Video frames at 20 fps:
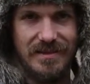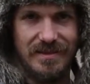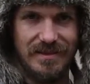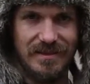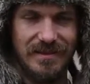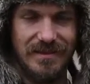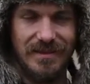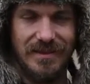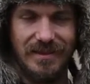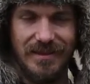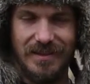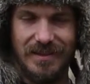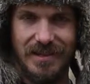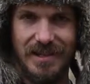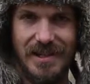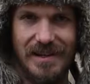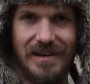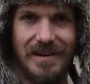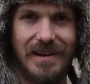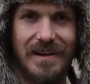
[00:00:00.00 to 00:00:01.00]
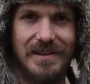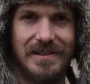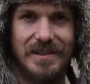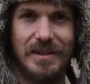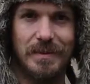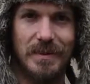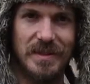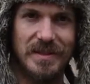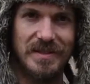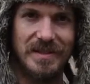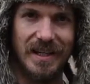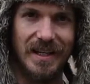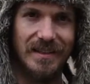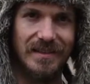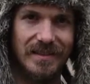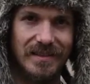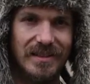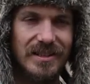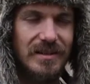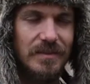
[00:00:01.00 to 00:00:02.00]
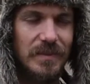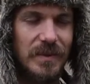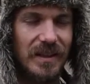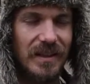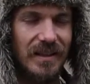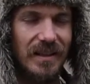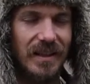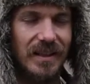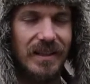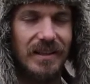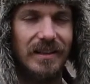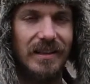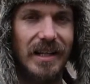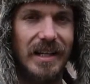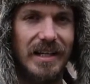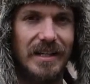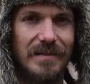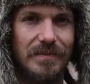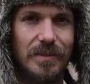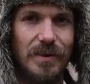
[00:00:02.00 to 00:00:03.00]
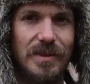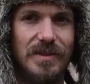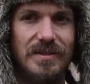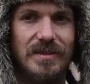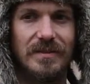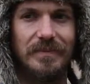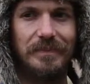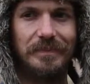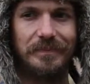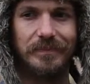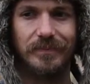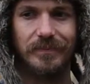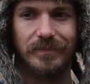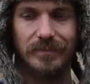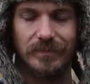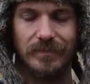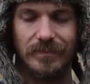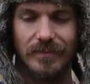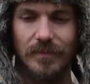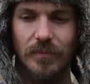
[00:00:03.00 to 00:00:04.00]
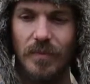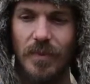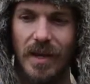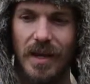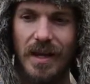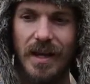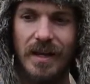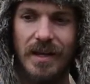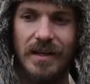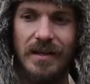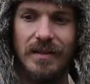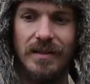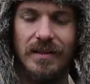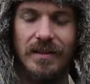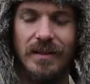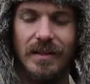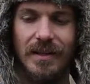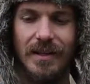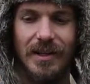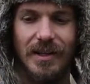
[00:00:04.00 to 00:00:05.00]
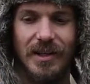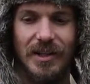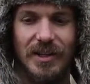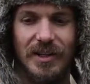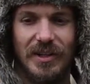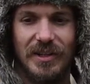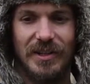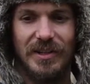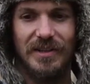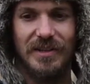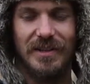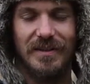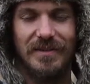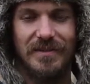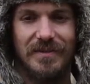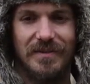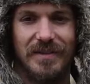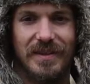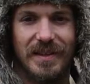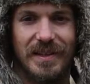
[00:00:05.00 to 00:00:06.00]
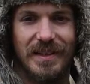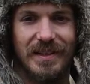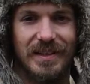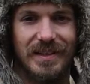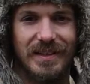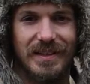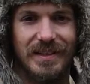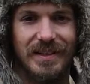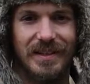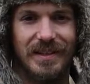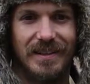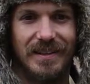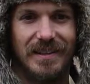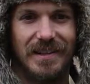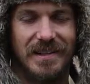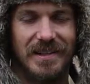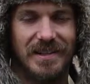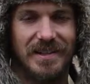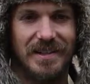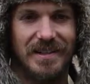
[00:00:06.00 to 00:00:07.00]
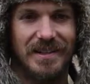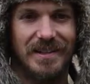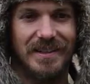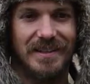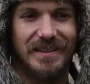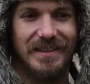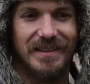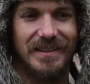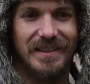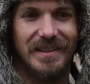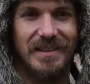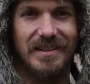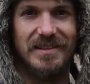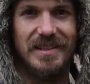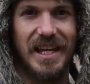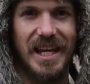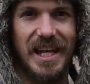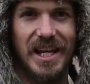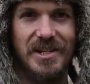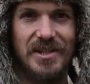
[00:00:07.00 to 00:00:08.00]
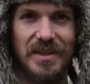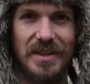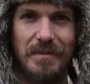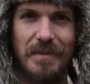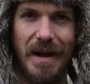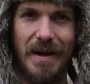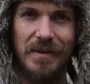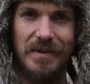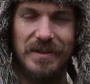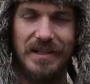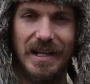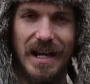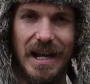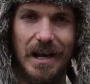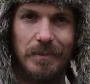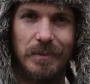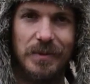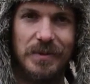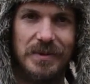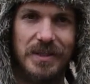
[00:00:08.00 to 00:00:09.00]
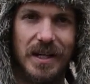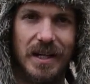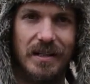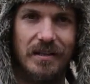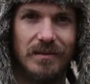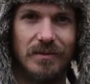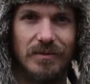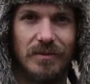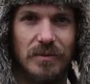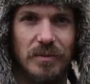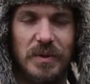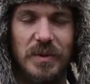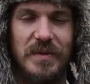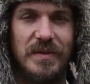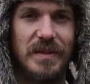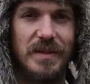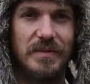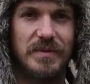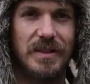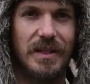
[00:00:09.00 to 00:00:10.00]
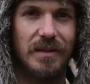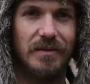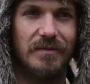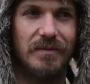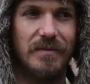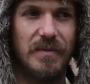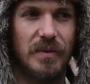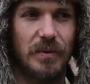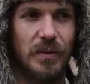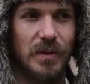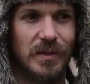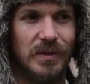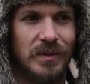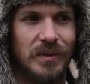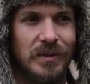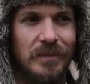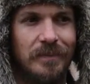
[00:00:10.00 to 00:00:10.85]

And here I interpret saint to just be like enlightened person. And you have the sage on the mountaintop who's kind of removed himself from the world.